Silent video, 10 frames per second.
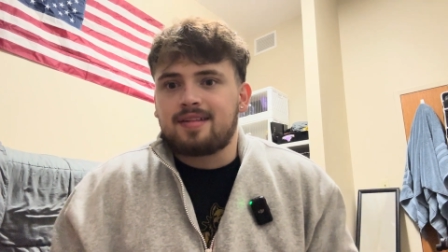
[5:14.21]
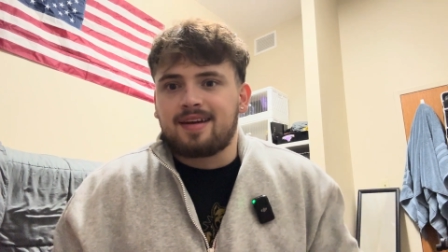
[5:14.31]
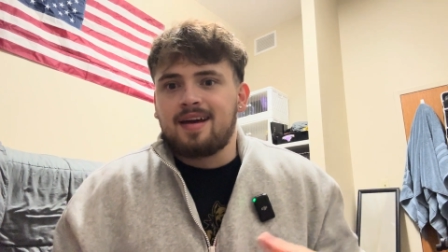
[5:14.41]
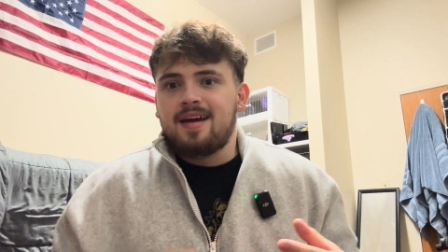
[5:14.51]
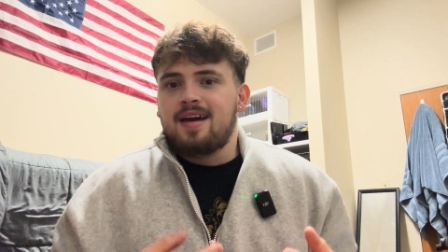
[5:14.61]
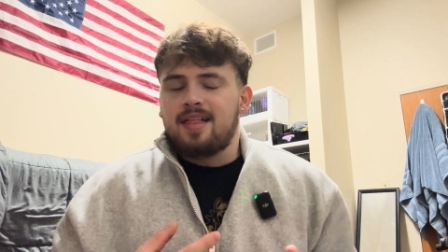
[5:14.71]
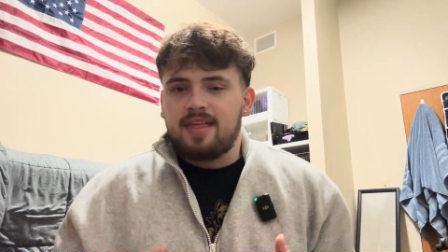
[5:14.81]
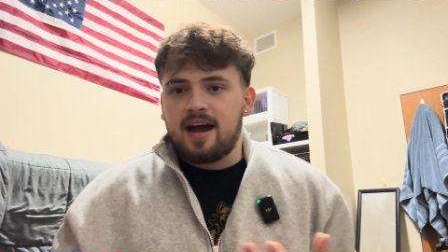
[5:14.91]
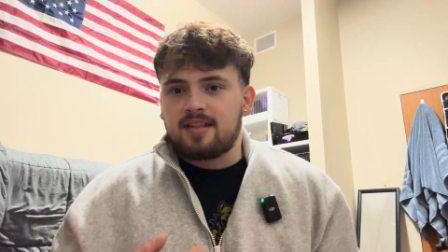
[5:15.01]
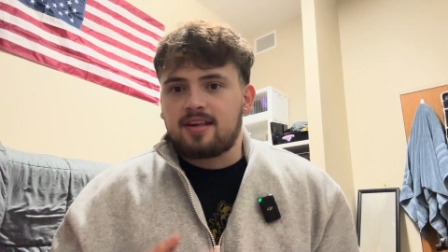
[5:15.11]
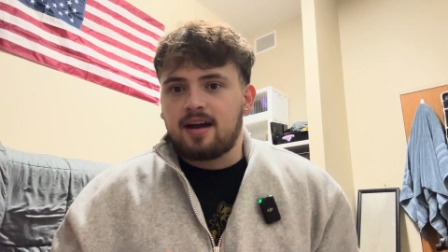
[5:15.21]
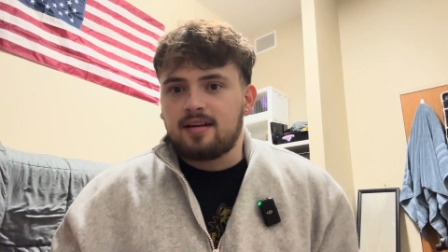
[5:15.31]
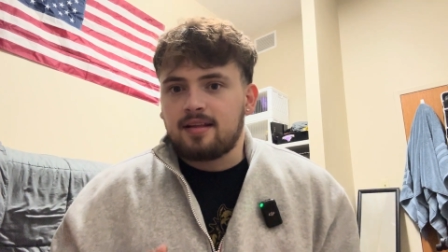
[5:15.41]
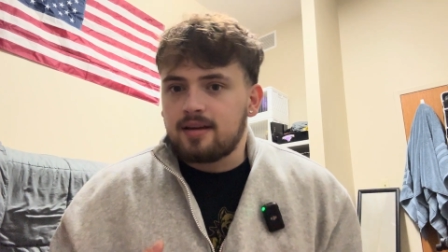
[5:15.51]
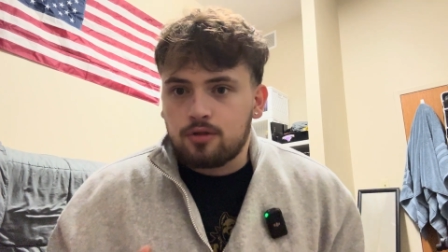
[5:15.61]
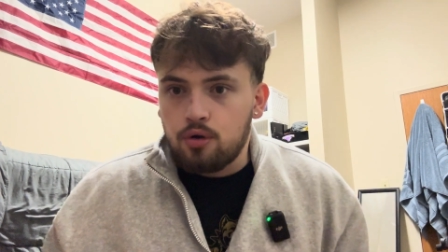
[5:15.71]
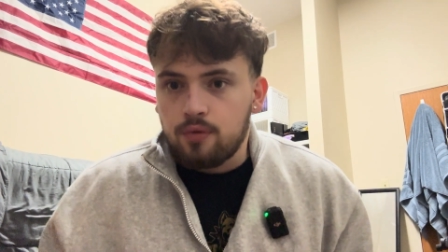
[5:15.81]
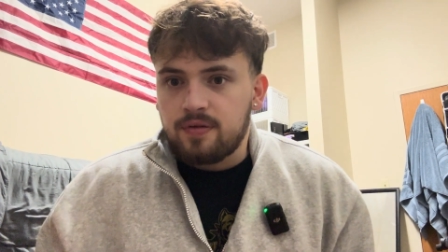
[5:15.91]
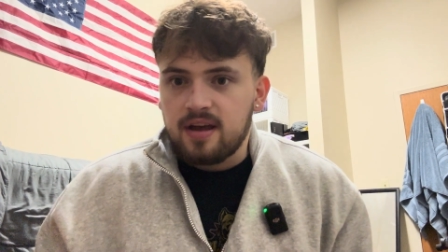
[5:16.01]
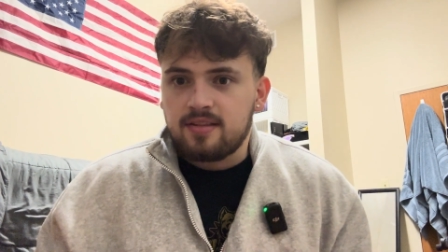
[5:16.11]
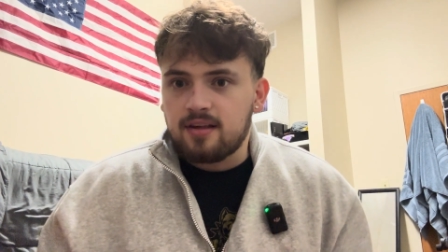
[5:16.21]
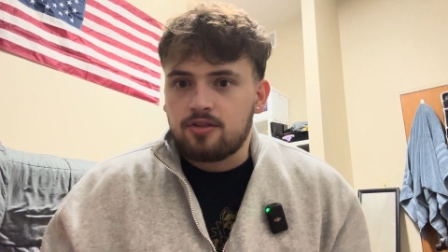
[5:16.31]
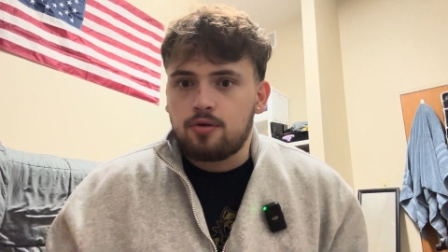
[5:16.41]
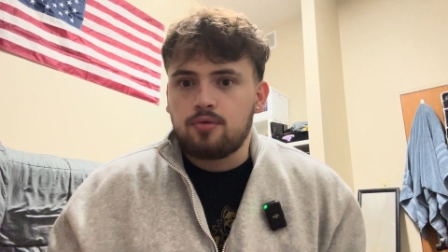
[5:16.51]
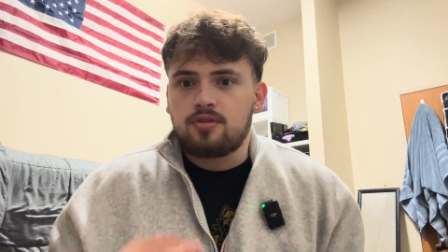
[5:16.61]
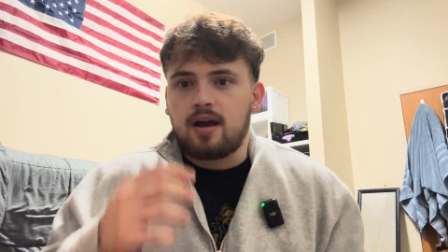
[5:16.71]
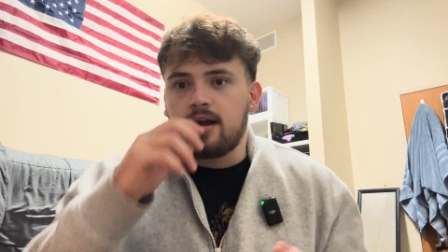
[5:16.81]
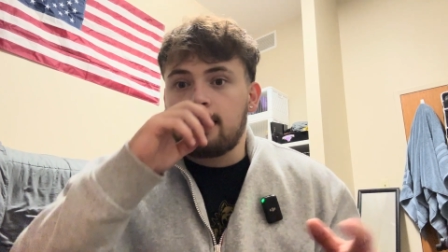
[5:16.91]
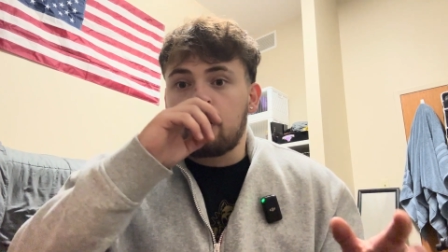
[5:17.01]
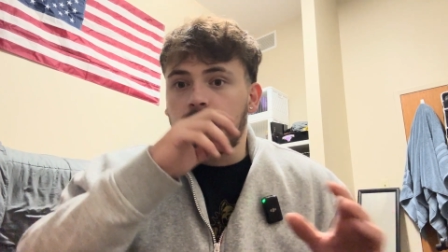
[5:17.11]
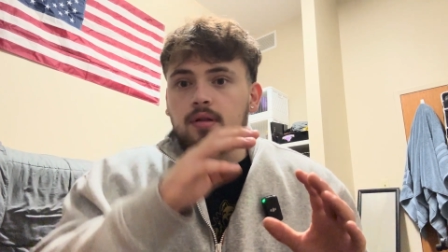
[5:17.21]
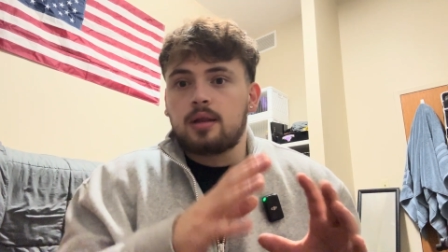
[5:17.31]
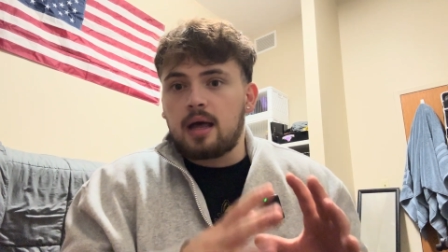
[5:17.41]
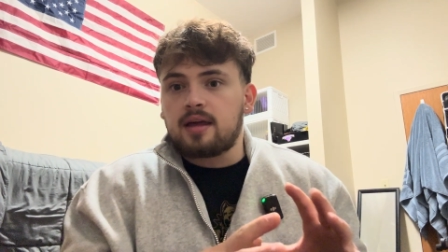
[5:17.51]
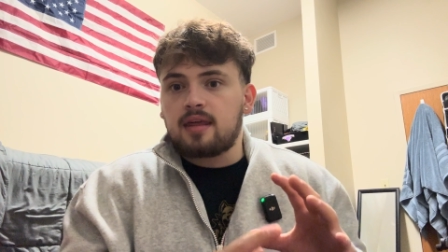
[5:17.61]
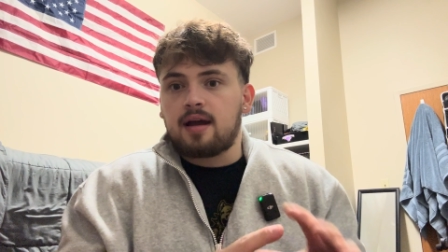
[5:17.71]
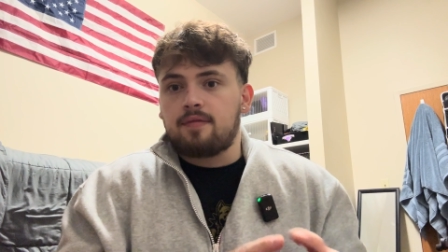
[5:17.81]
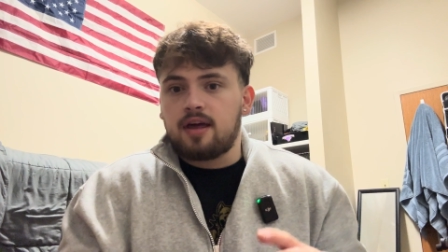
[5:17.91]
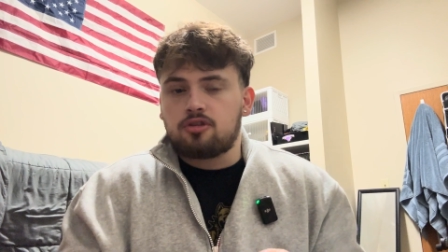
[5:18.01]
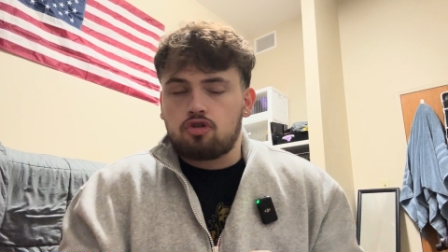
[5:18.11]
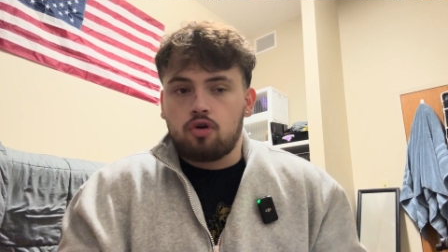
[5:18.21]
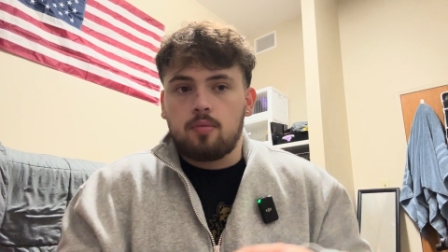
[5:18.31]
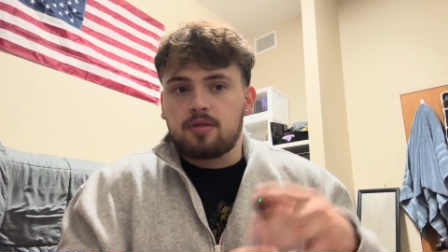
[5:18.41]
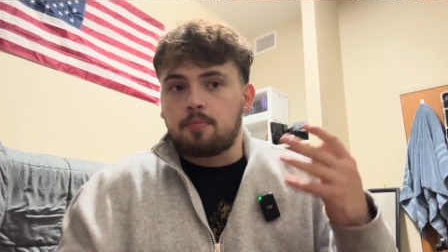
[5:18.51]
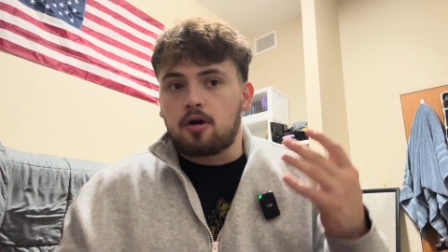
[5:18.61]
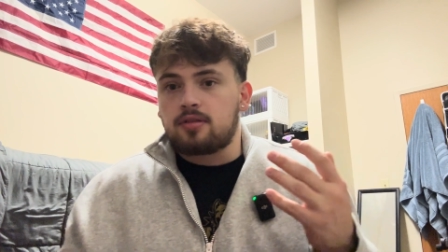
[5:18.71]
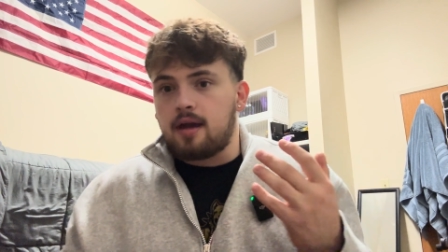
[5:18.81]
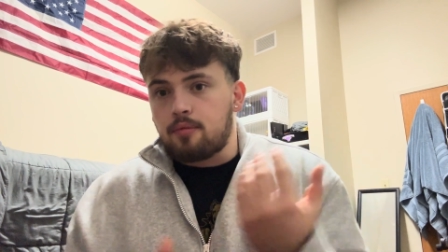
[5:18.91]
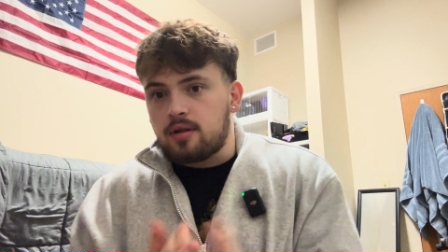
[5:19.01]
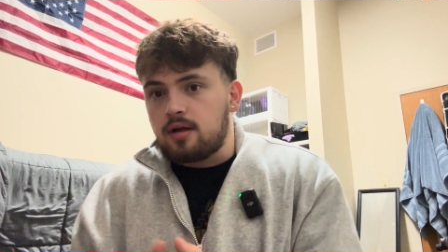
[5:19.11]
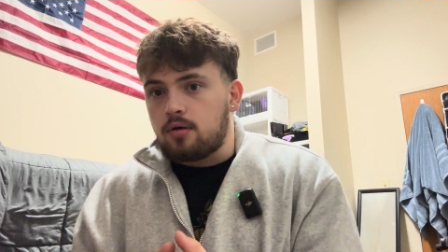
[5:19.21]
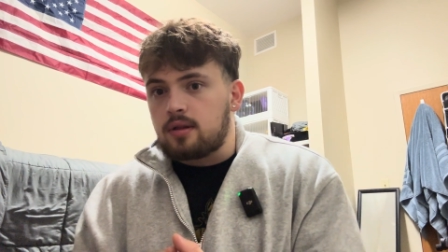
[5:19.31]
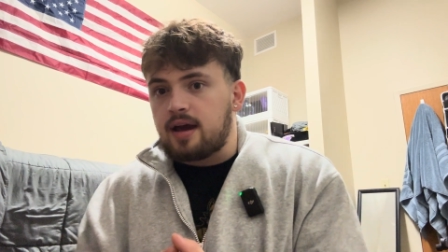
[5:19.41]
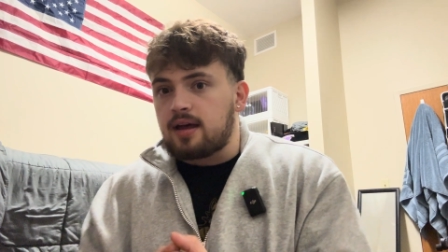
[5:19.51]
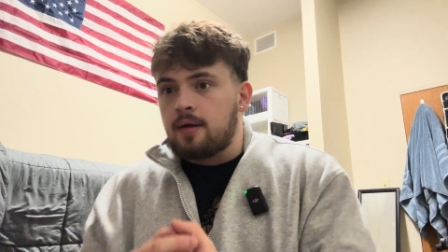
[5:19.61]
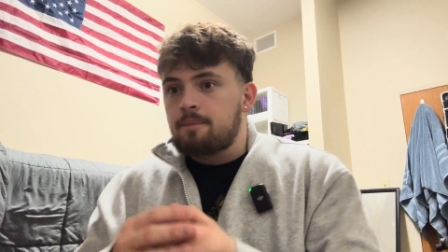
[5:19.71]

Like that's kind of like two-faced, that's two-sided. I don't really like that if that's true. But the part that I really don't like